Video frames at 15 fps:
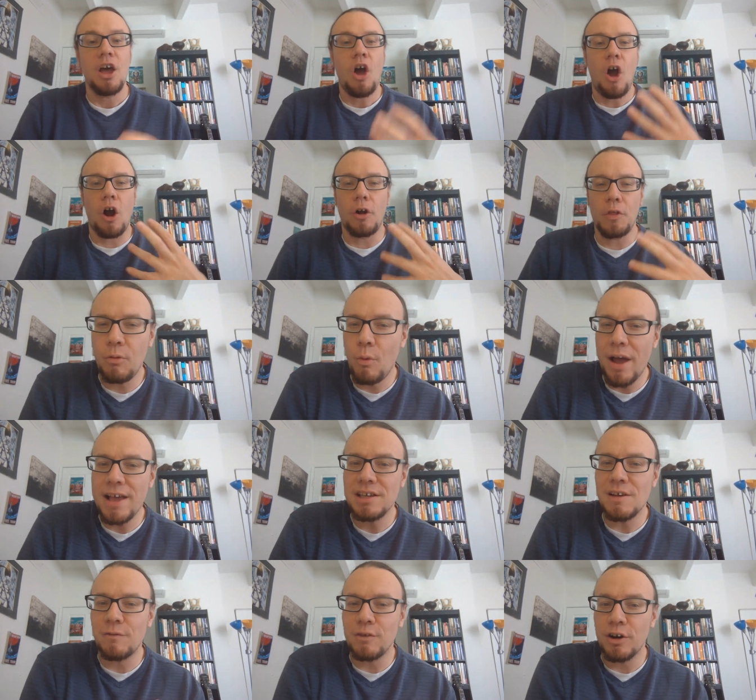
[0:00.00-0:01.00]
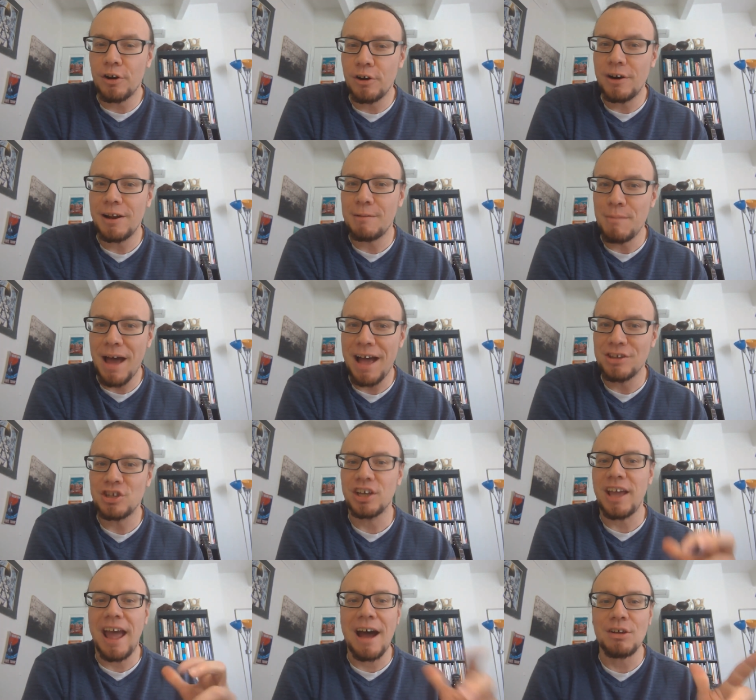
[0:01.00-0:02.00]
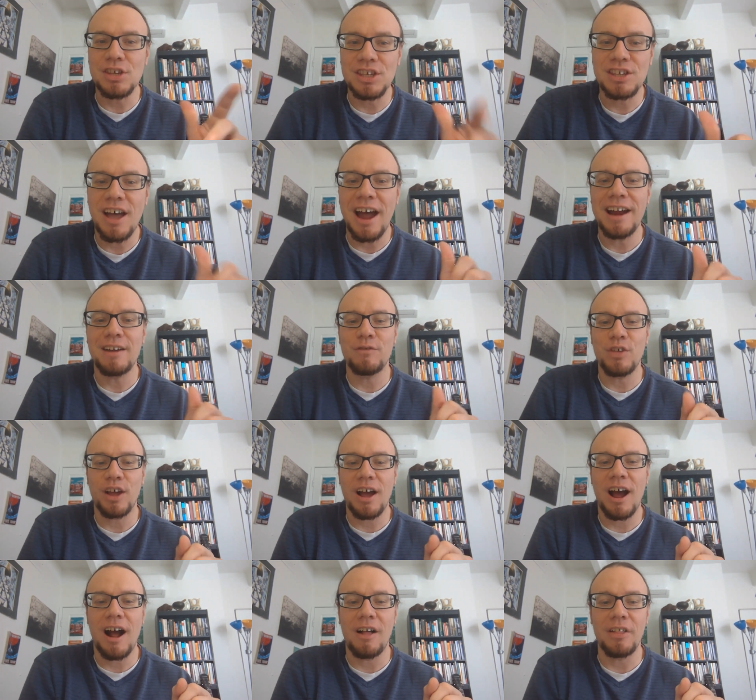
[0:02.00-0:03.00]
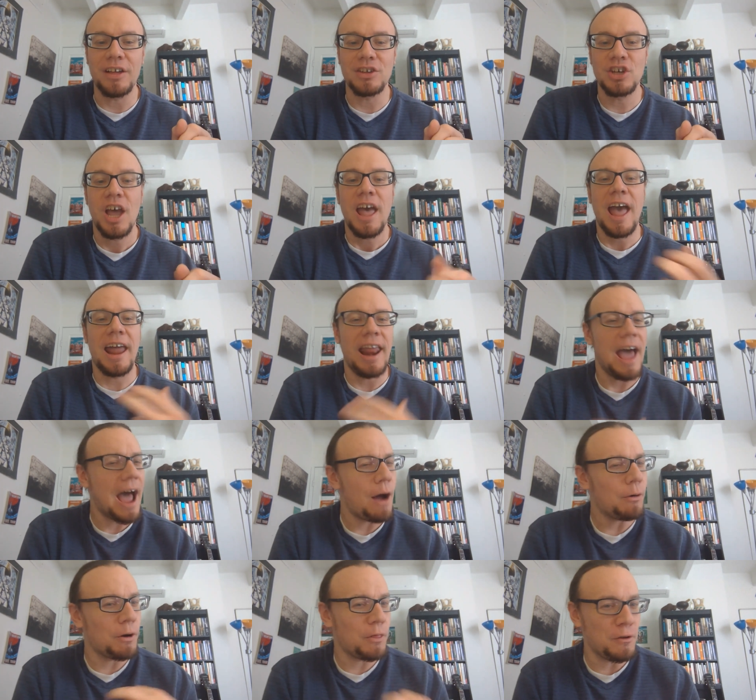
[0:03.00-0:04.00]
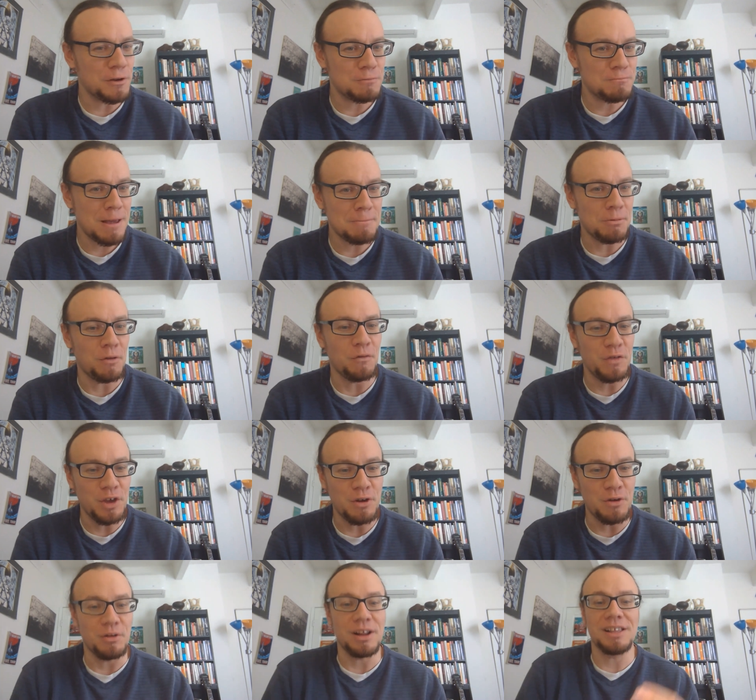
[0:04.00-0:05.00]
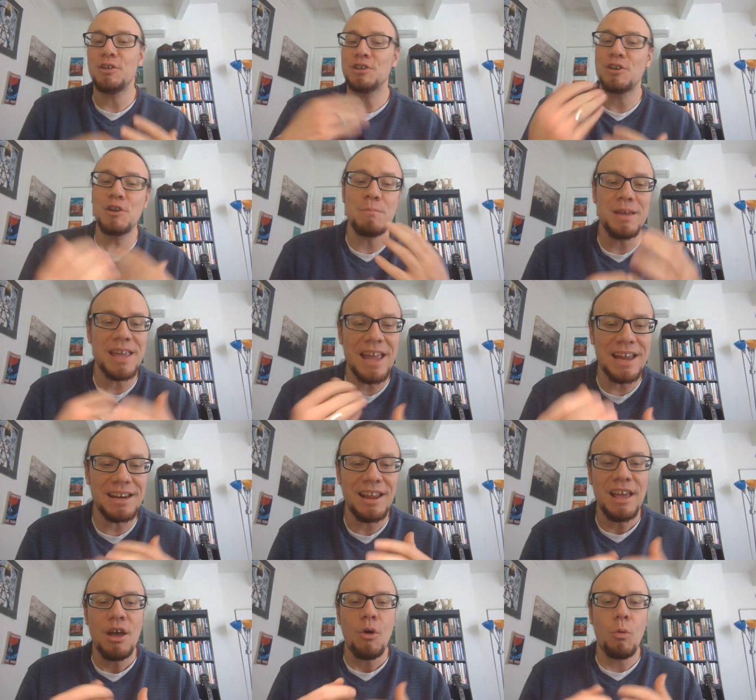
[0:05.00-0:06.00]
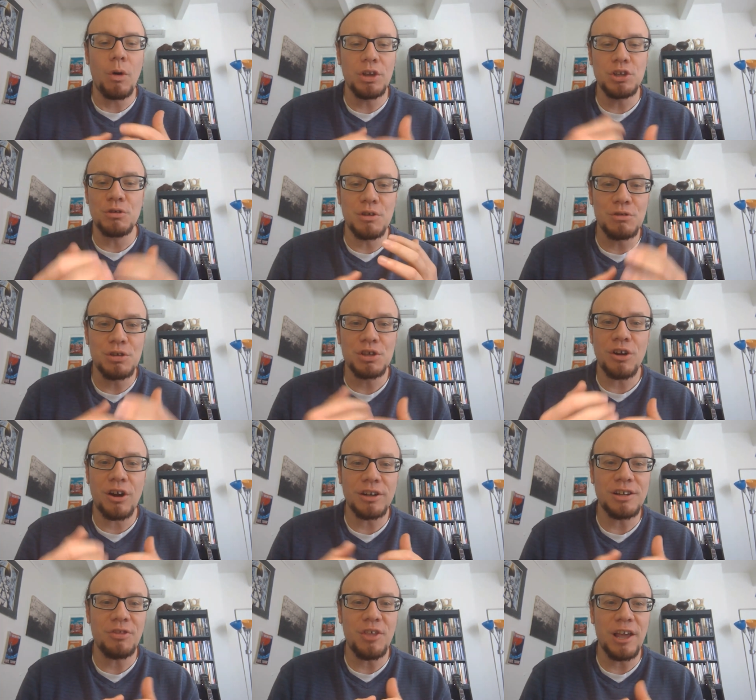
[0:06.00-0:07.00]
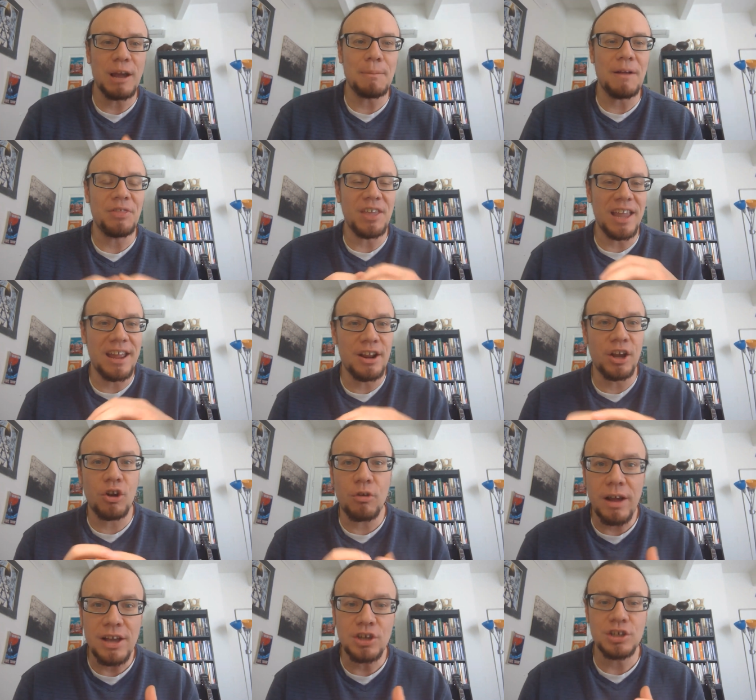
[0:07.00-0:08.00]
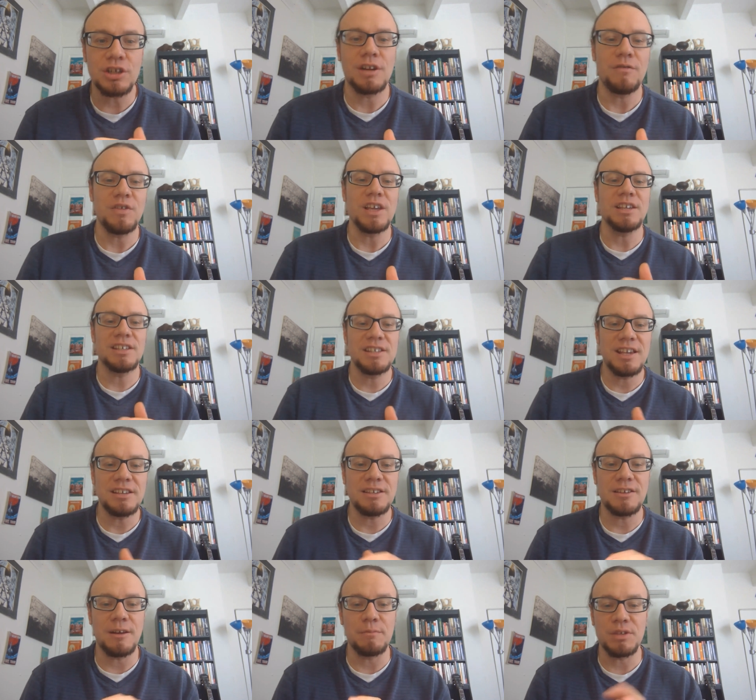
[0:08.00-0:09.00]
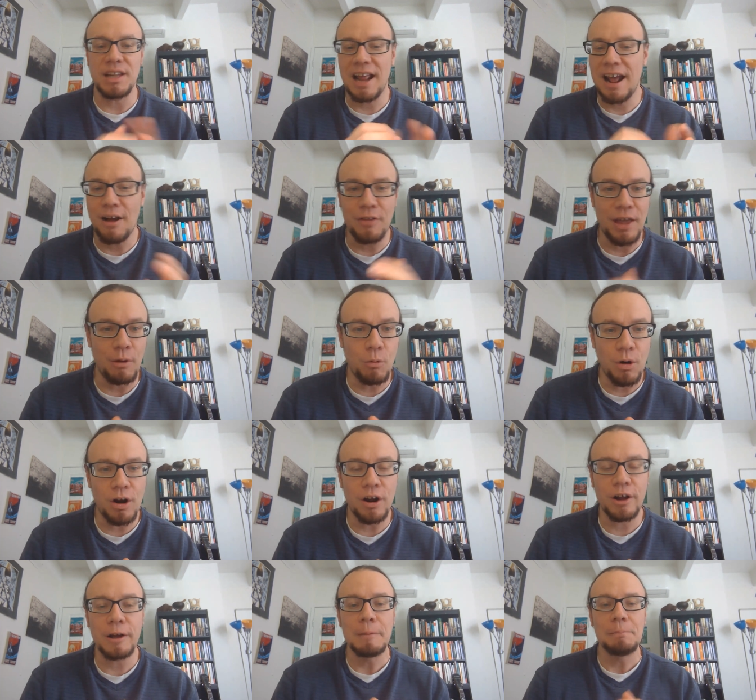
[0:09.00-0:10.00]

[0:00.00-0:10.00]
Are there ways of learning magic outside of the college, and how are those people viewed? And so you begin, once you start to think about the integration of these systems and how they work,